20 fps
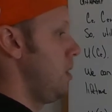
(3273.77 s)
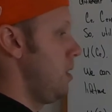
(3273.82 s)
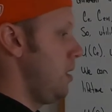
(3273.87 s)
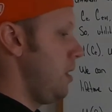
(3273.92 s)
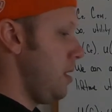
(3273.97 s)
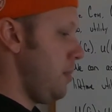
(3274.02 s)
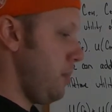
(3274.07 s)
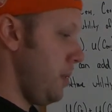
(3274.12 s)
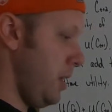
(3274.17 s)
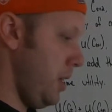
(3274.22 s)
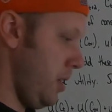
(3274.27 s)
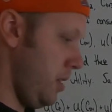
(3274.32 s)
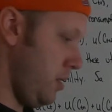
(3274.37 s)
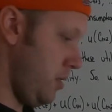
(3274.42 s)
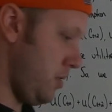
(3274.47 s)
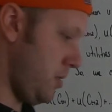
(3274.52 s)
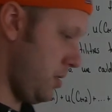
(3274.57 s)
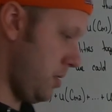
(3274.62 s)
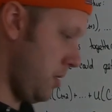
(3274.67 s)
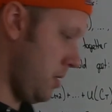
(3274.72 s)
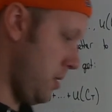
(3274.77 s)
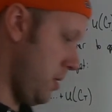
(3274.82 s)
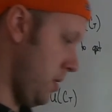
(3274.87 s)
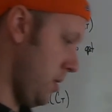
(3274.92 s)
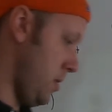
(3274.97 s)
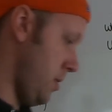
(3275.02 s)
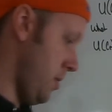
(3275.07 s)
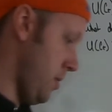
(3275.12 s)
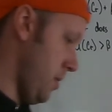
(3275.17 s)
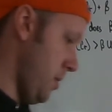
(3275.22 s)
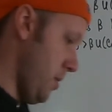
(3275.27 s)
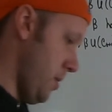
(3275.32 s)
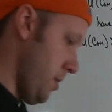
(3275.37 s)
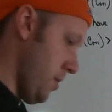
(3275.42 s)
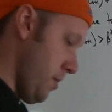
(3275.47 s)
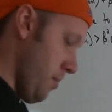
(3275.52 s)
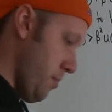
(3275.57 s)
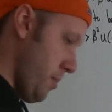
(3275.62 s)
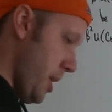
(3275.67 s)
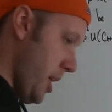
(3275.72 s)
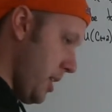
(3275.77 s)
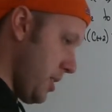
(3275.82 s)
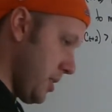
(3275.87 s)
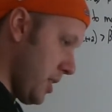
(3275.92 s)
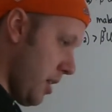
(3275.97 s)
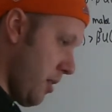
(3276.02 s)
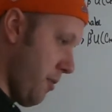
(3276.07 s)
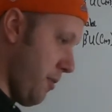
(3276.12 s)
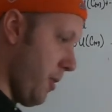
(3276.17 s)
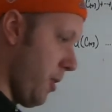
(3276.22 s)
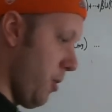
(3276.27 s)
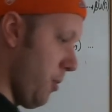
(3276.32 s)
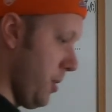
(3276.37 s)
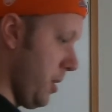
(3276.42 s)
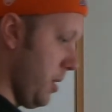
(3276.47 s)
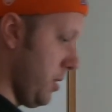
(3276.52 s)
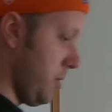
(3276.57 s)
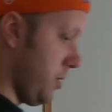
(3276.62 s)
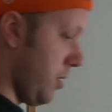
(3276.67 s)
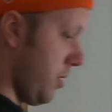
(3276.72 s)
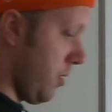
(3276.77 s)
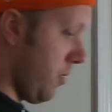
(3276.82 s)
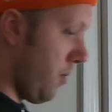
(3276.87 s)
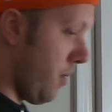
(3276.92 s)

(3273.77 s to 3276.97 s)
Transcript: that means beta's got to fall within a certain